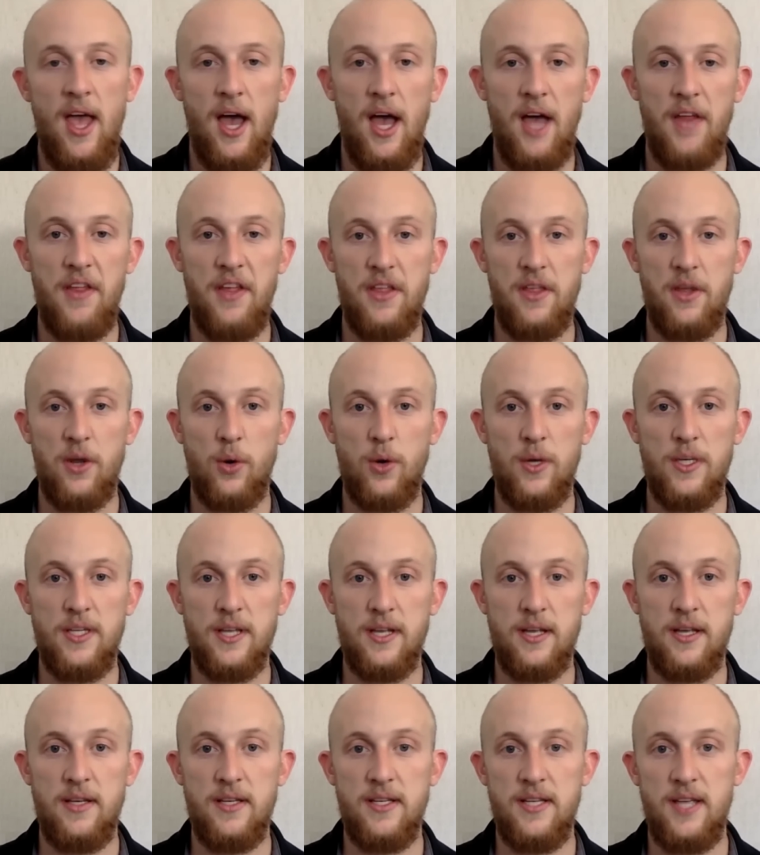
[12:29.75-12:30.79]
I think they're going
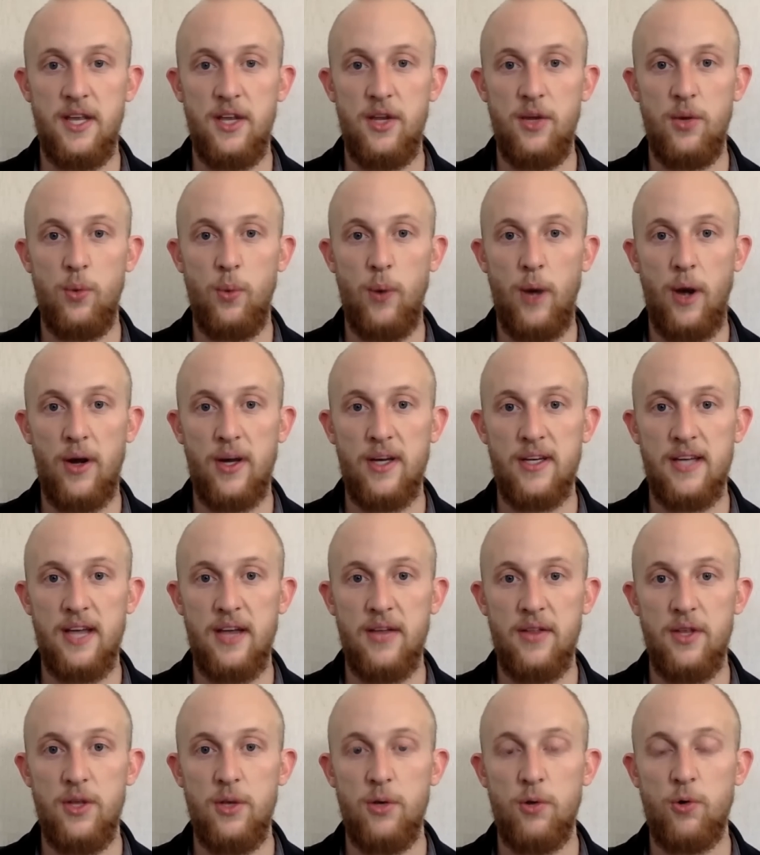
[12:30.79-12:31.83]
to continue wearing
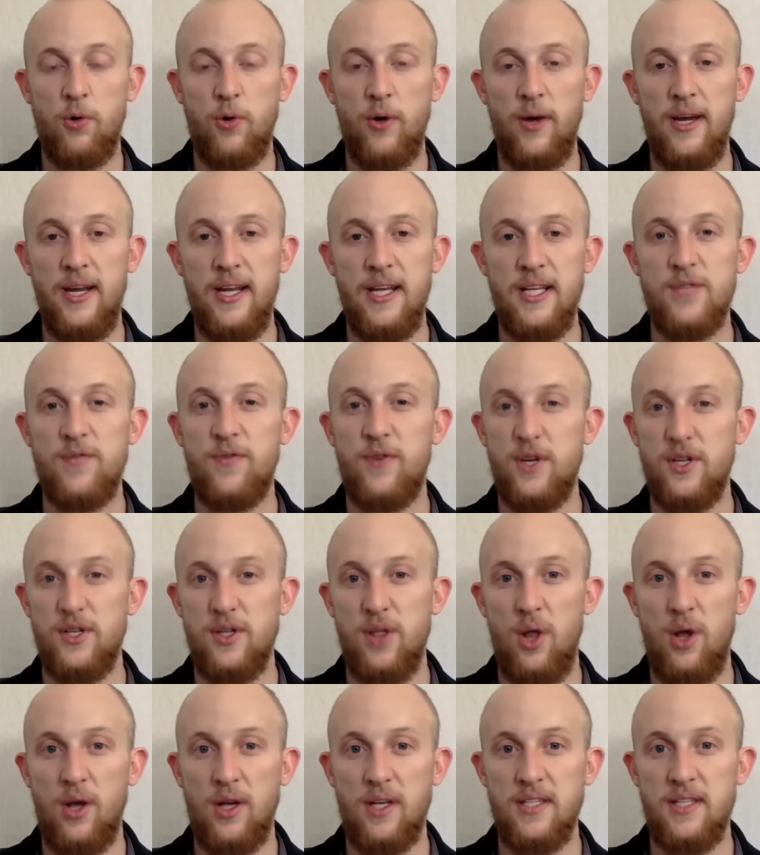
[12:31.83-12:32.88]
down the Ukrainians for as
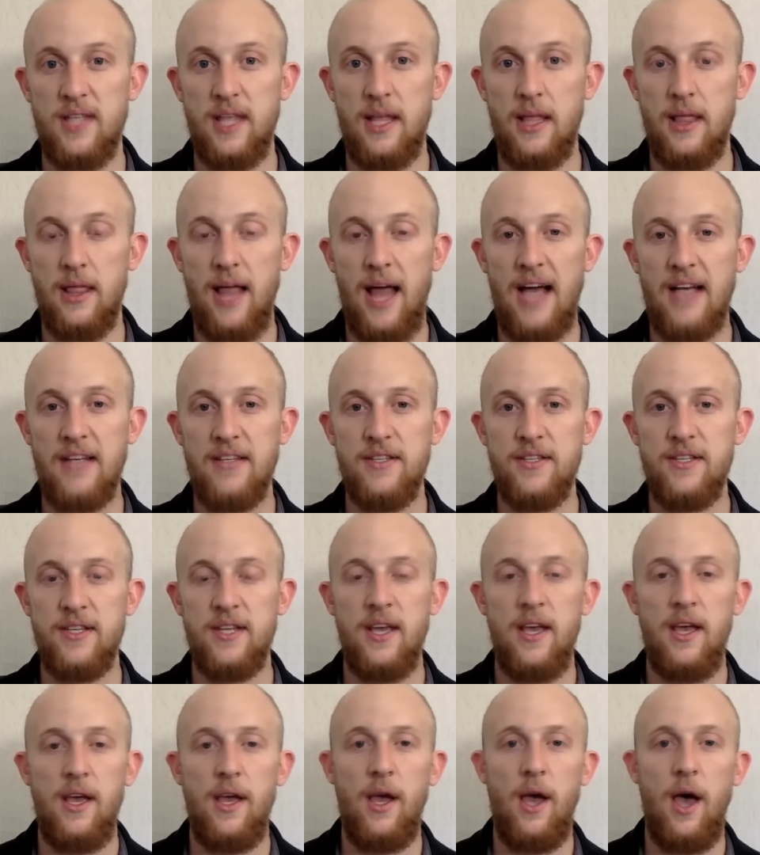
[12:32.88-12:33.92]
long as they
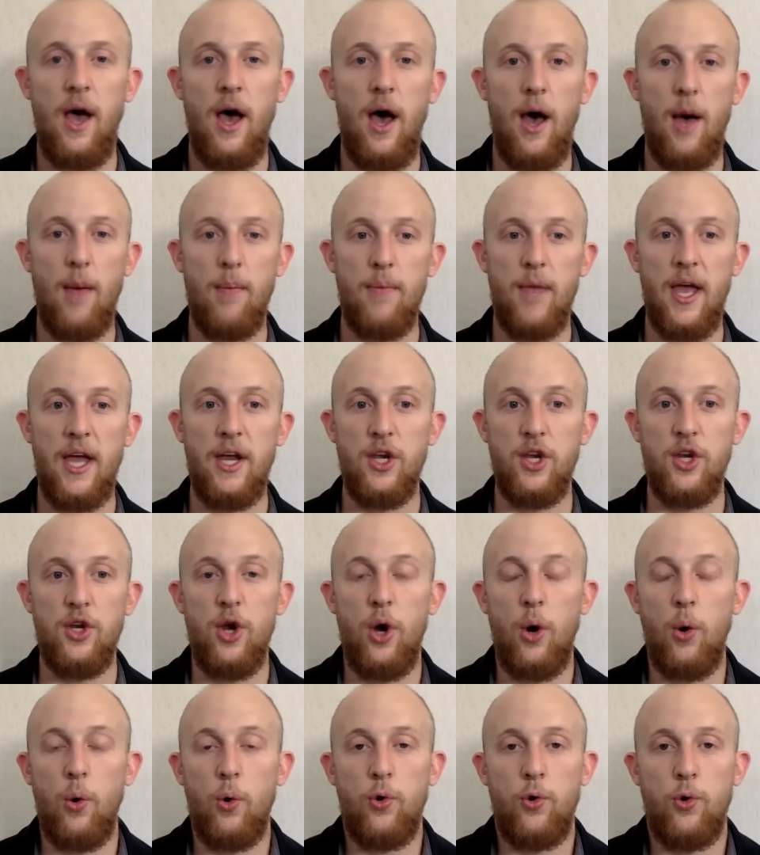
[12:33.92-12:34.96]
last. And
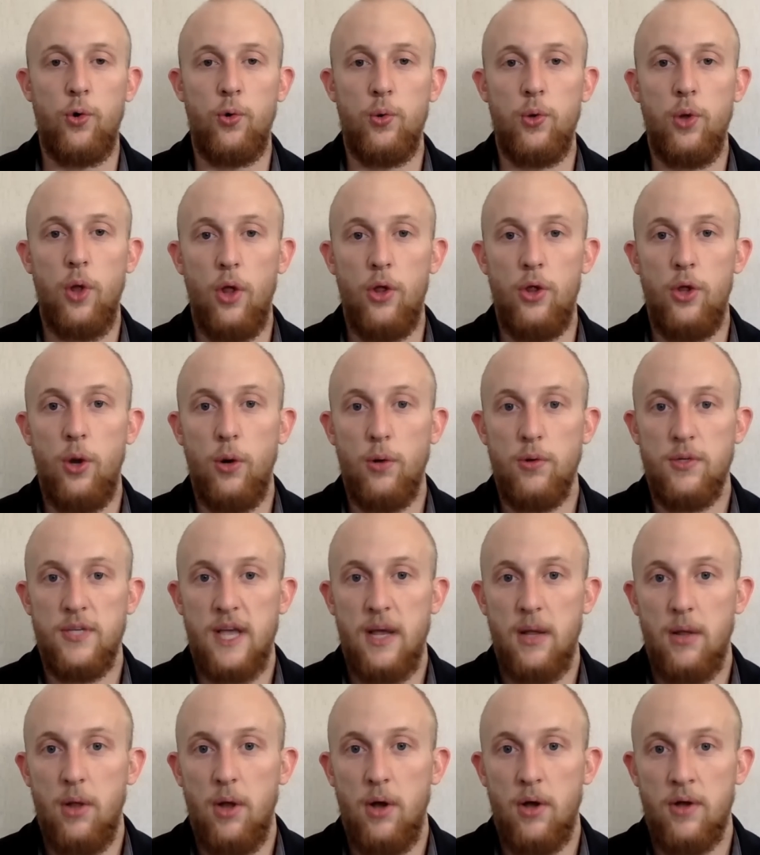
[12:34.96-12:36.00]
who knows
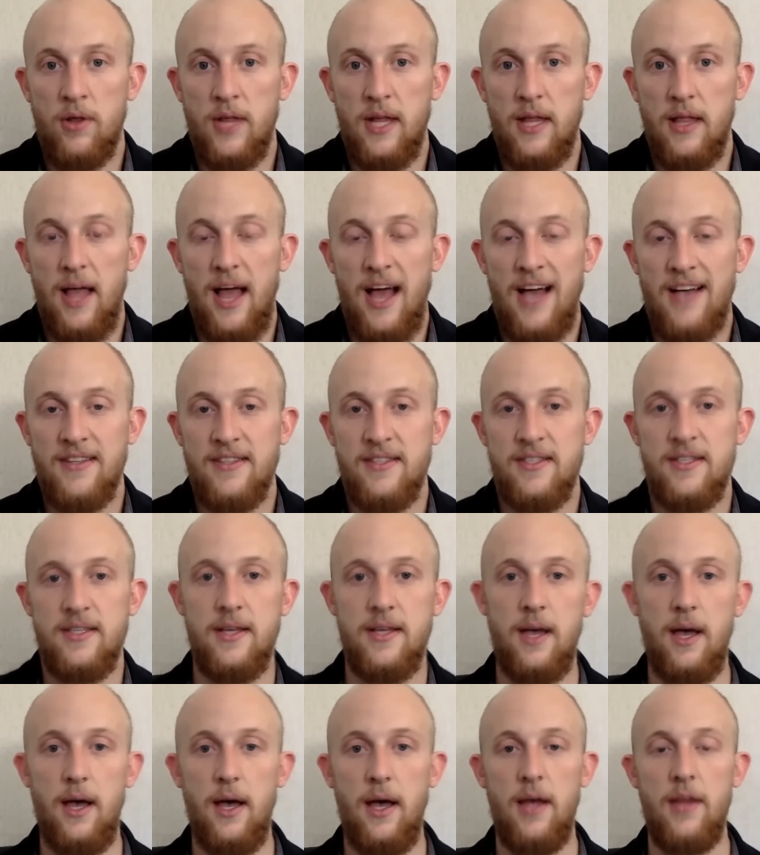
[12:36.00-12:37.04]
how long they last?
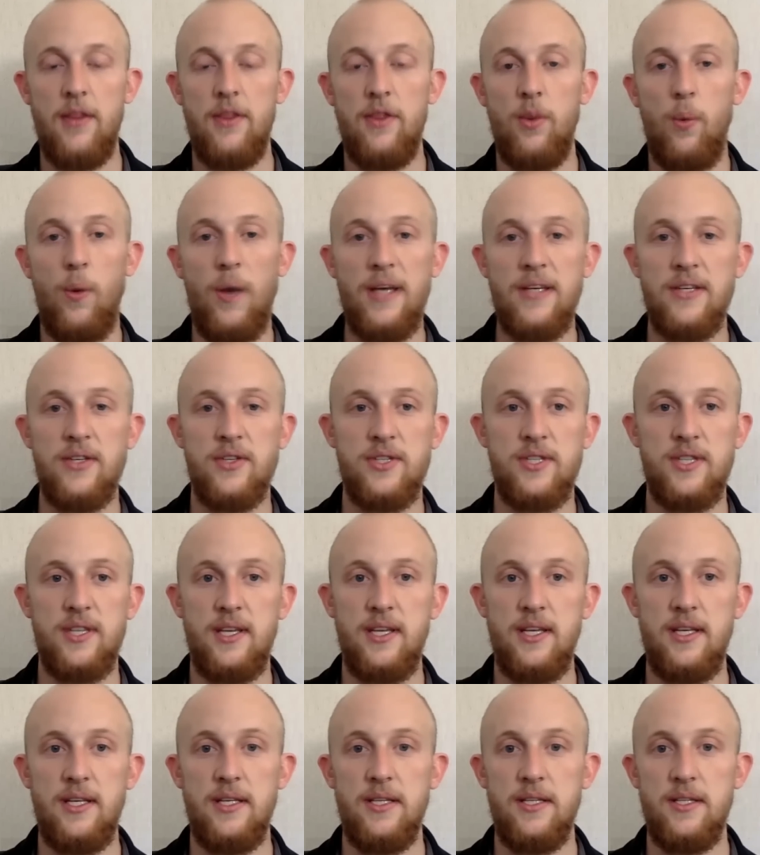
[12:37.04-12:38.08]
The West
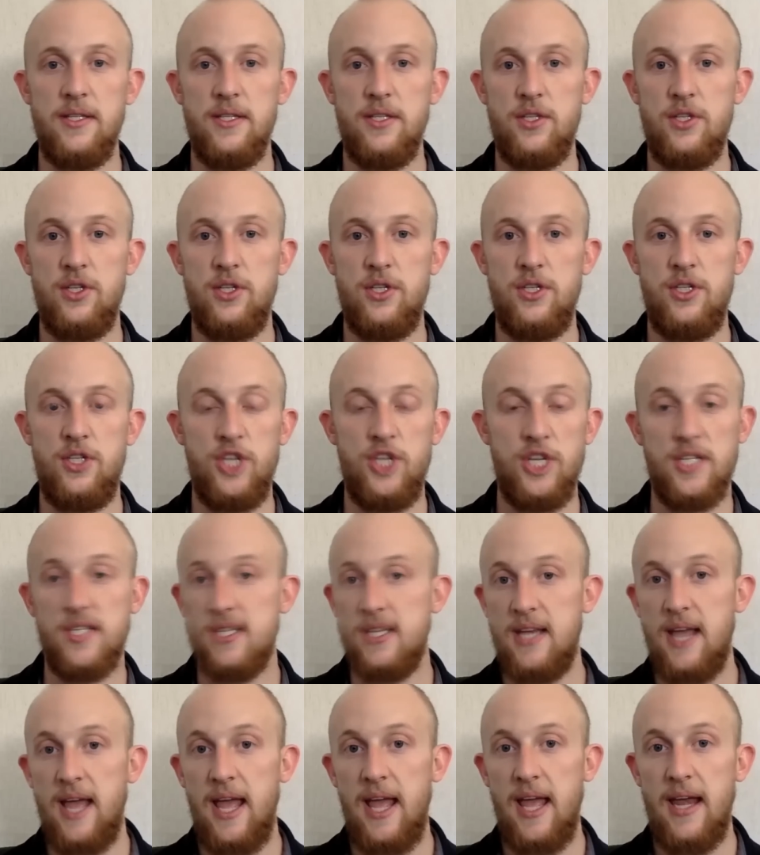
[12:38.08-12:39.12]
is just
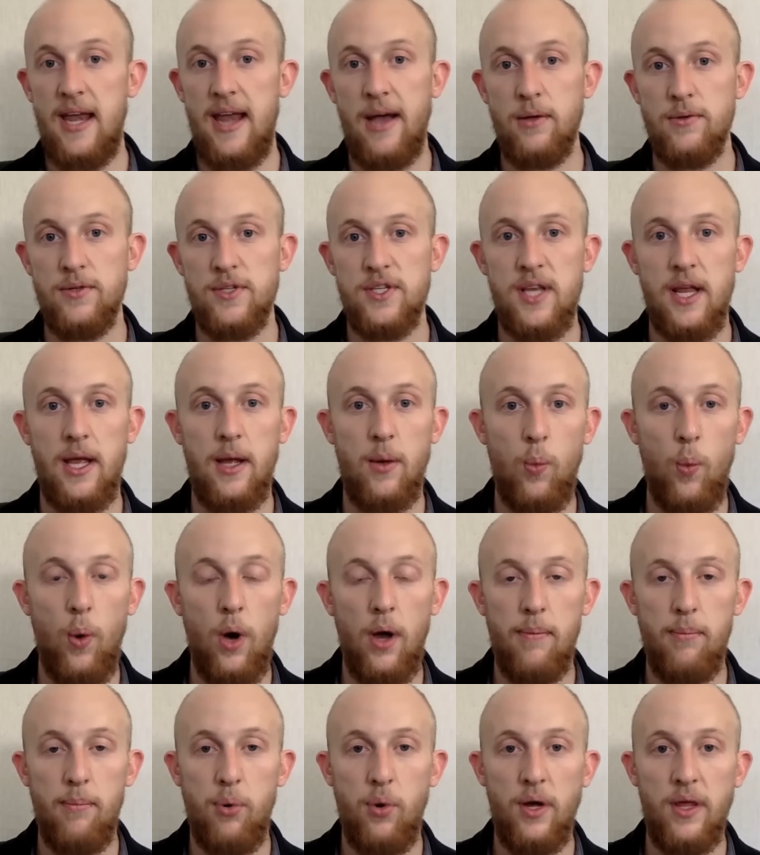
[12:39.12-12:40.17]
today announced a
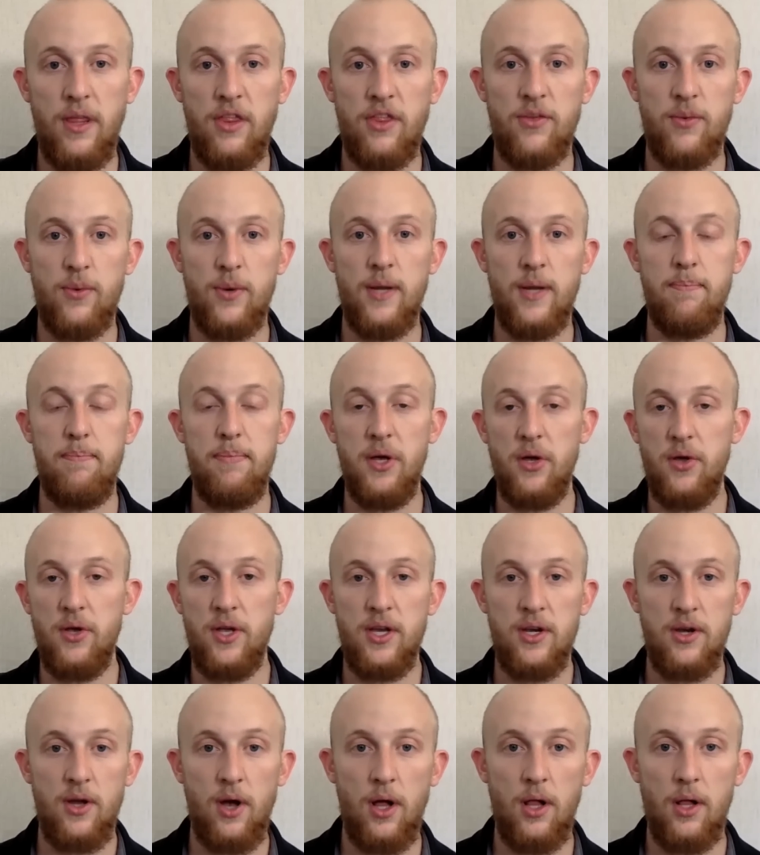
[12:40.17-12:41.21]
$1.3
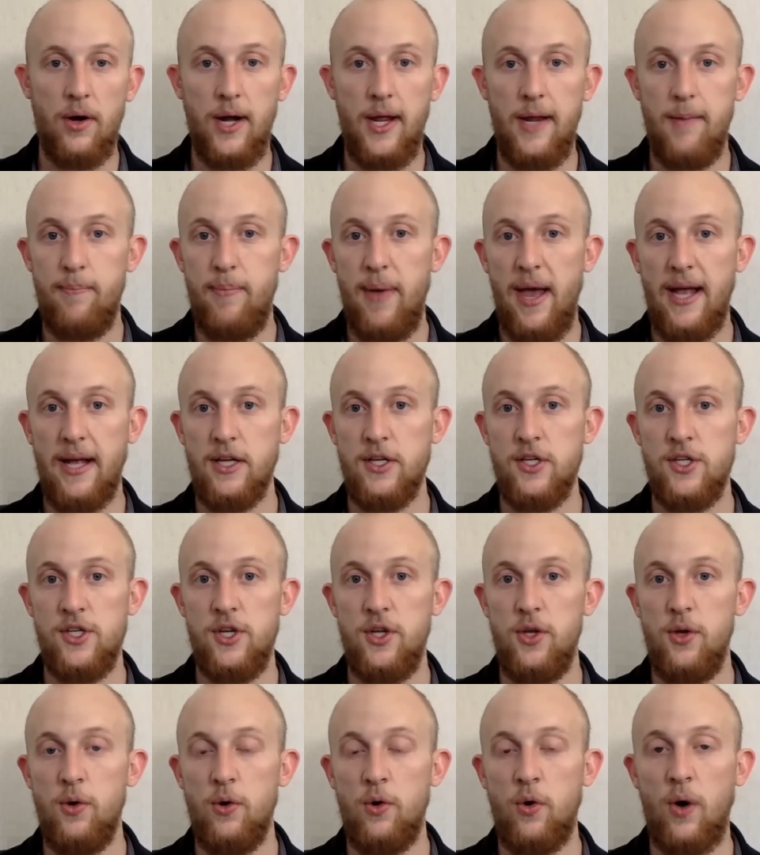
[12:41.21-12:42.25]
billion aid package
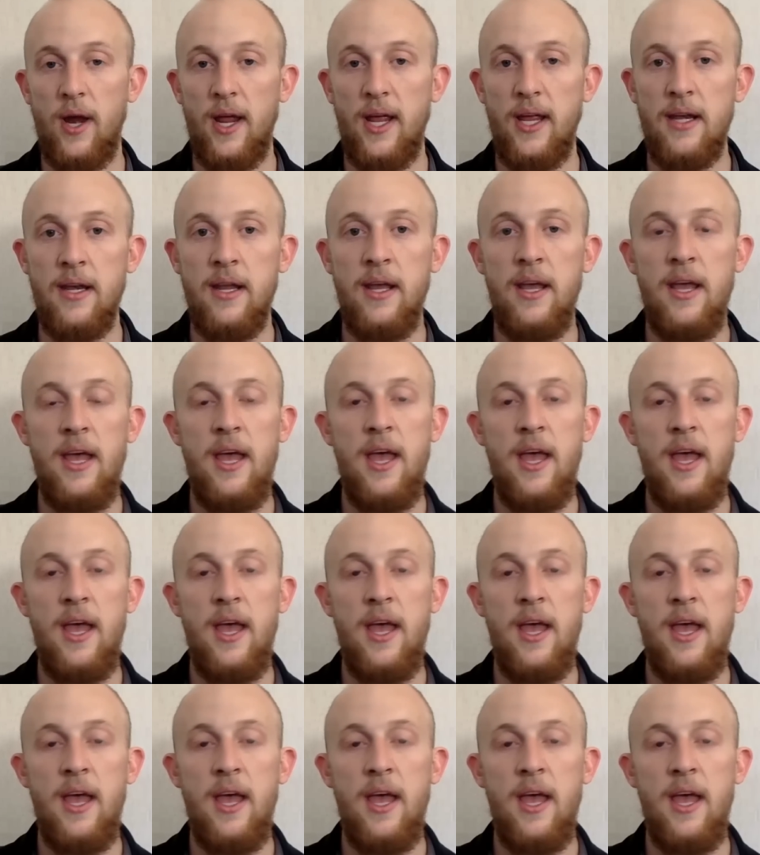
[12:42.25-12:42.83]
to Ukraine.